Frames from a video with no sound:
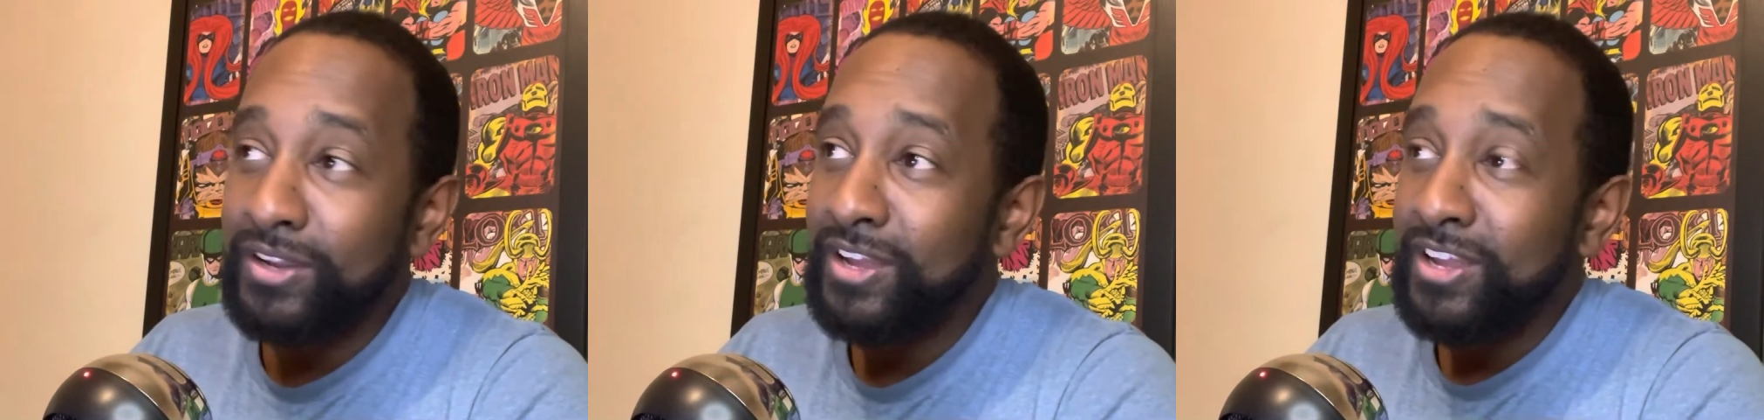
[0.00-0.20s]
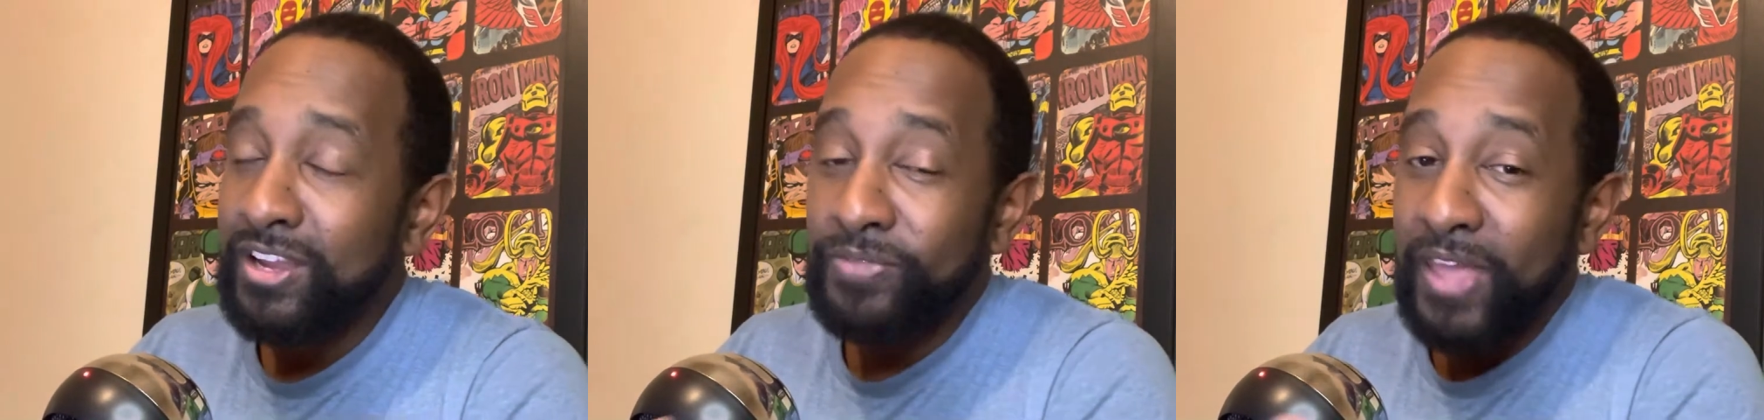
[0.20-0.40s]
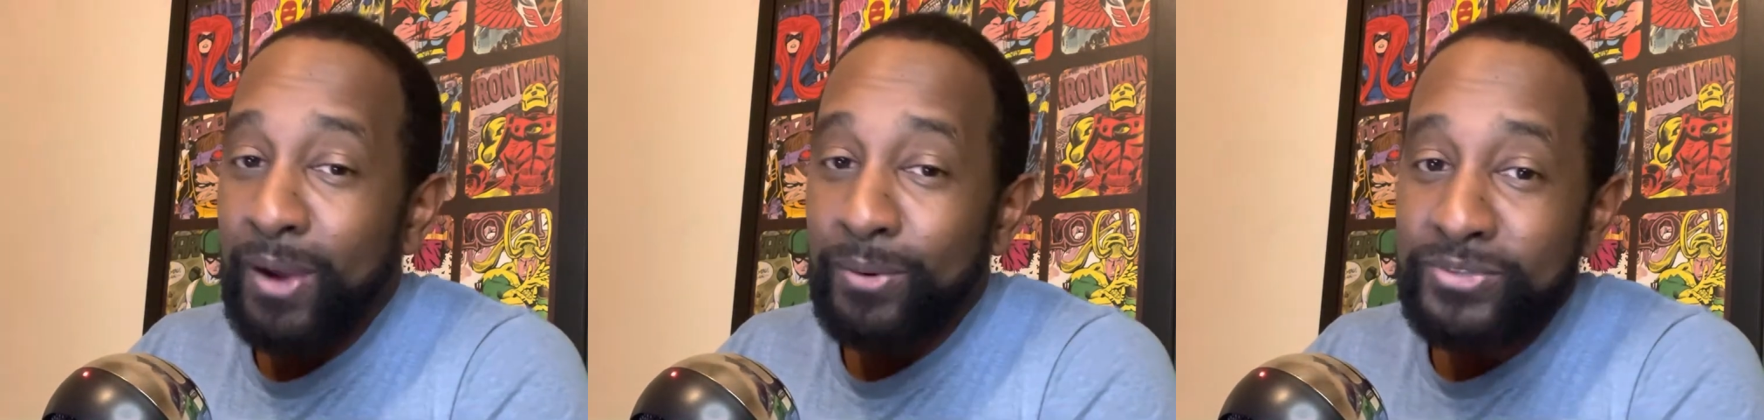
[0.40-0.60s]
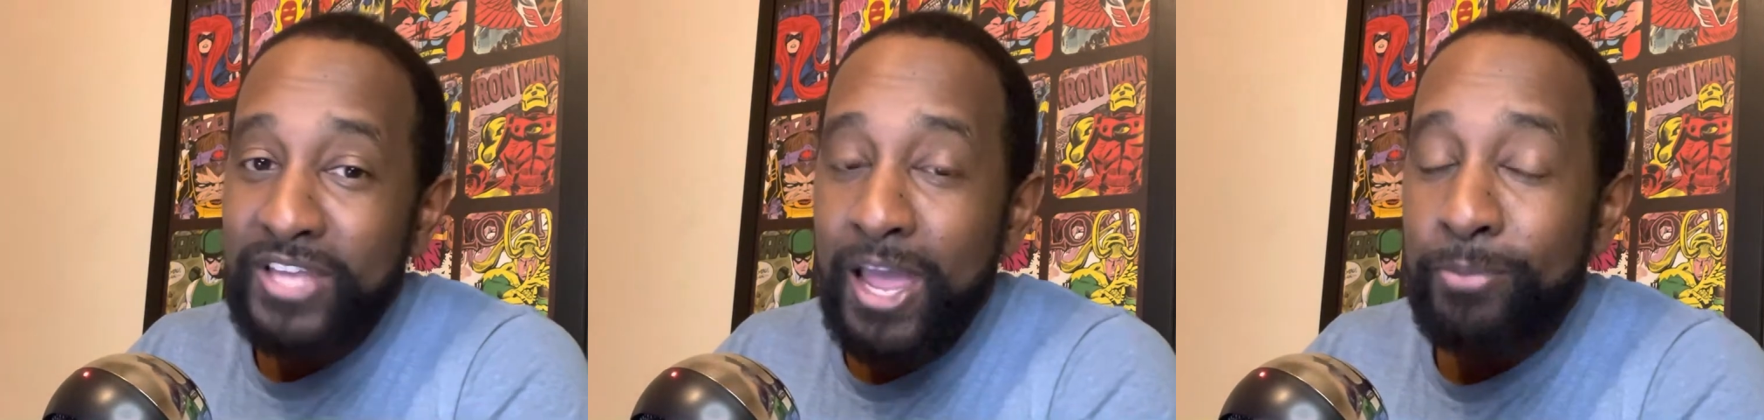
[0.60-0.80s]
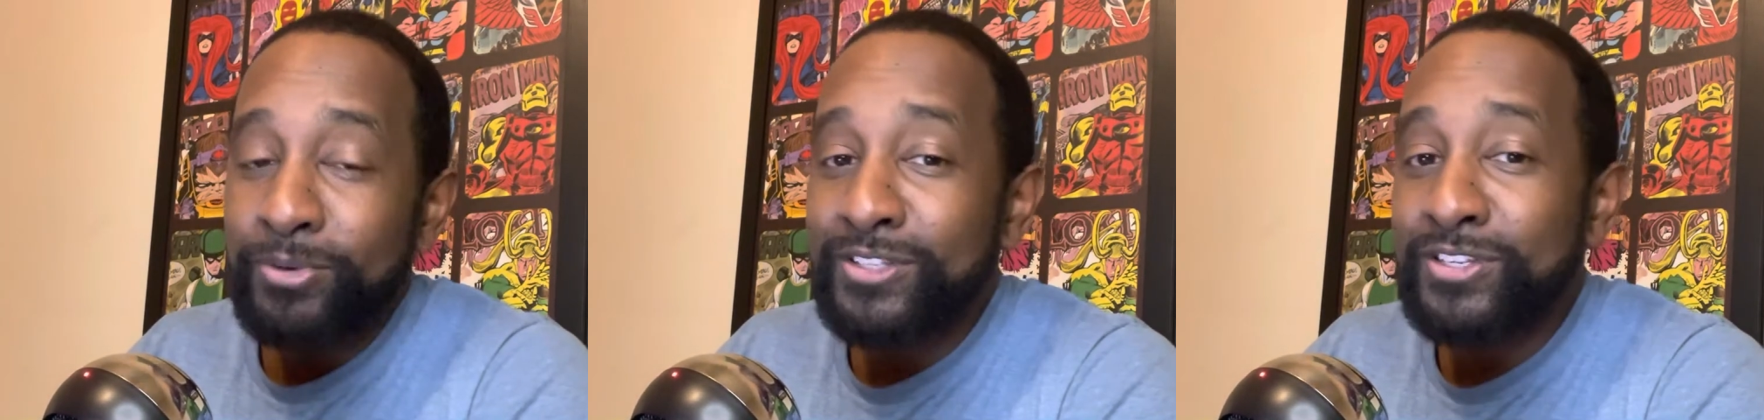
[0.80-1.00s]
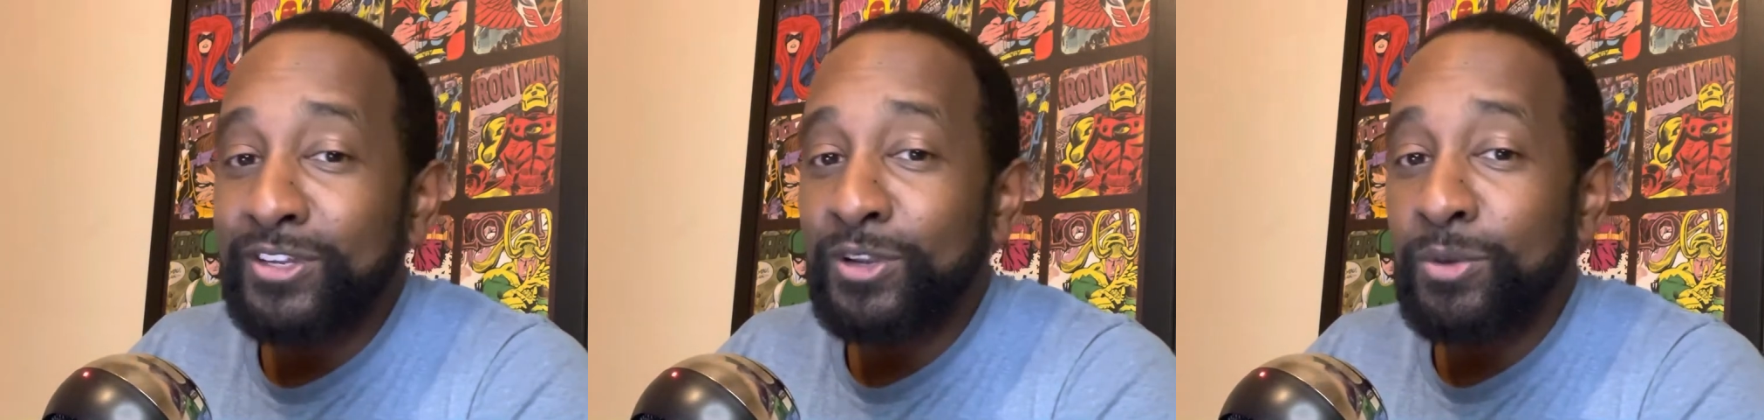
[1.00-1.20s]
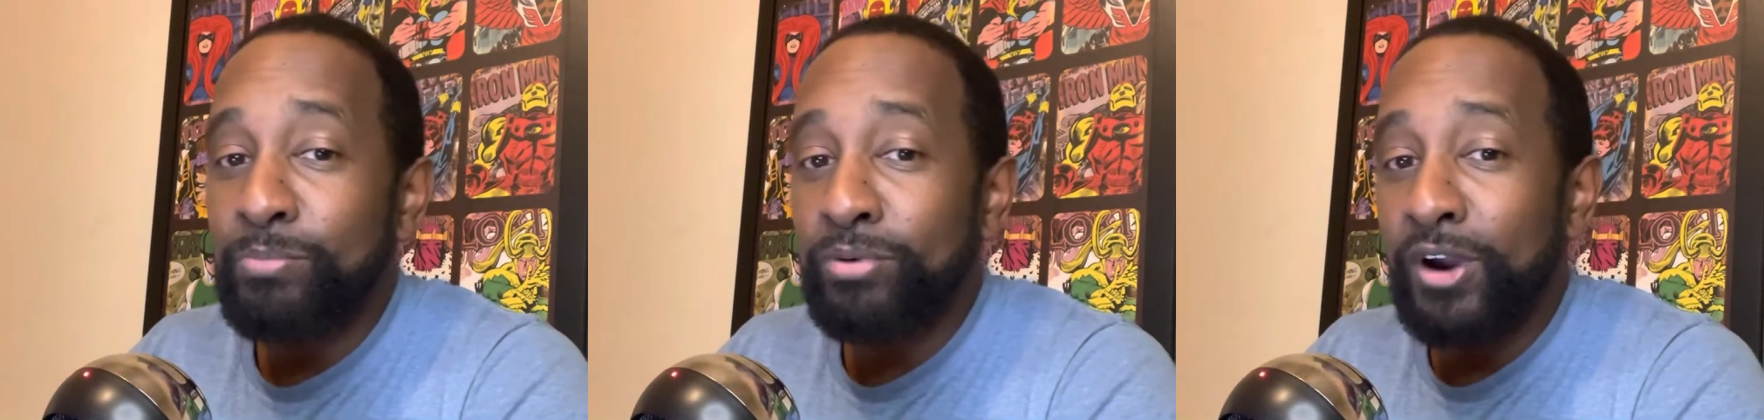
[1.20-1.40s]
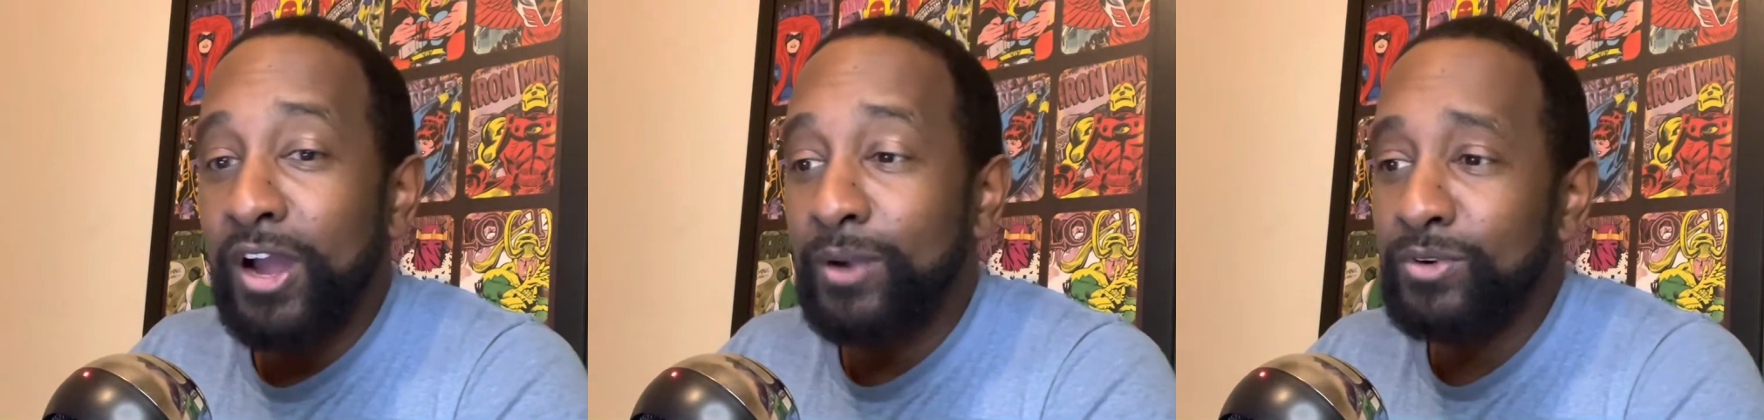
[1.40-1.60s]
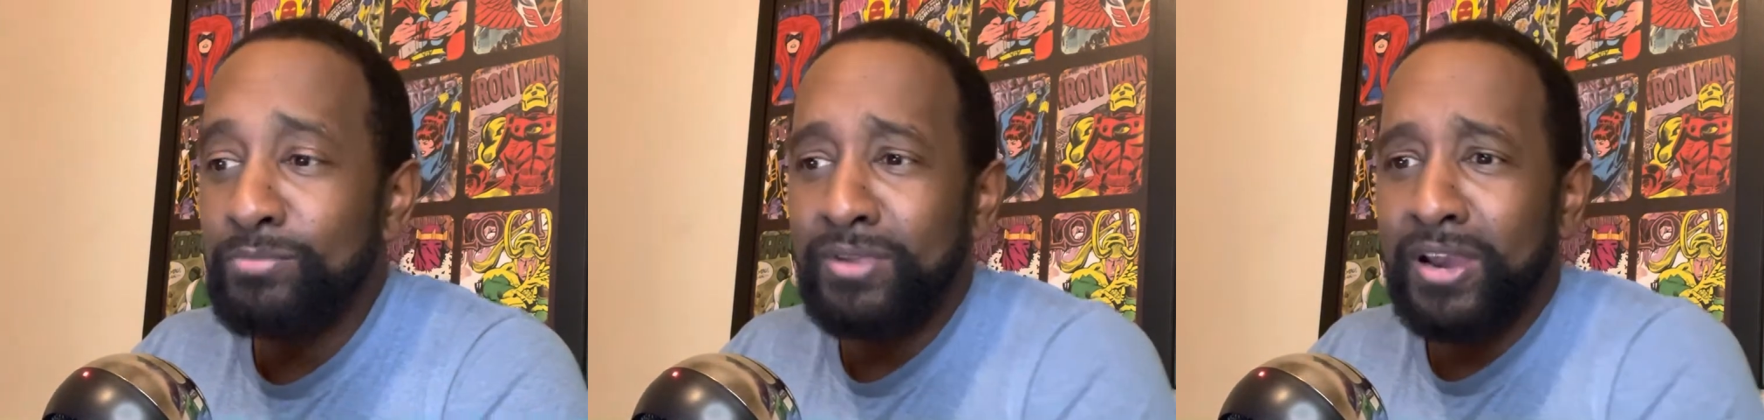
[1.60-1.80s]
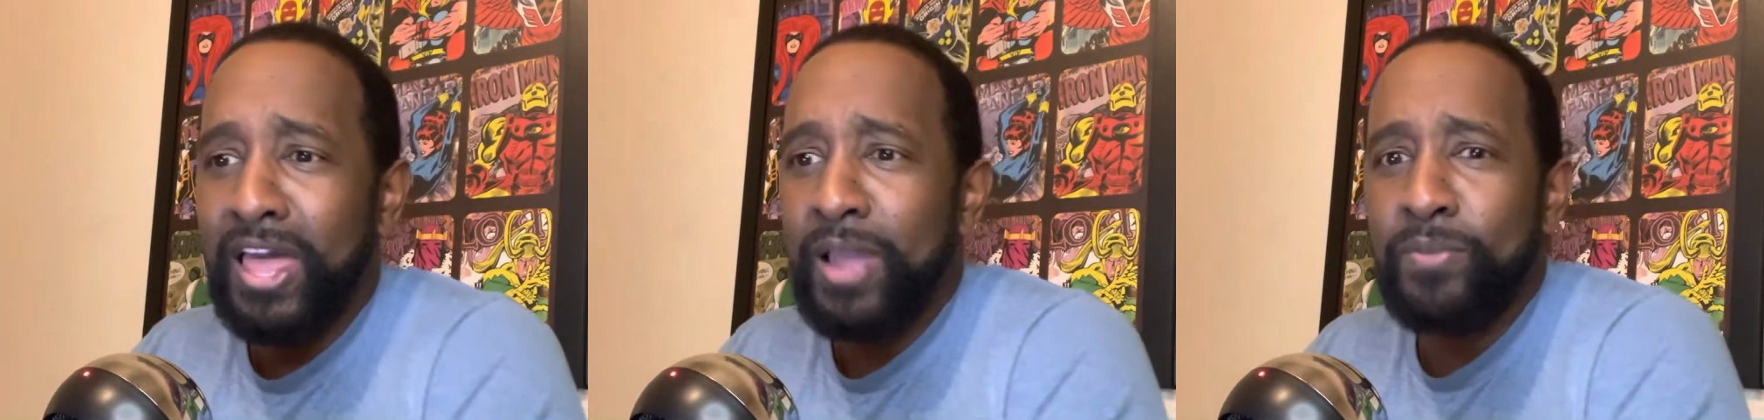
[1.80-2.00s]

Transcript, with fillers: If that was happening to LeBron, we'd be like,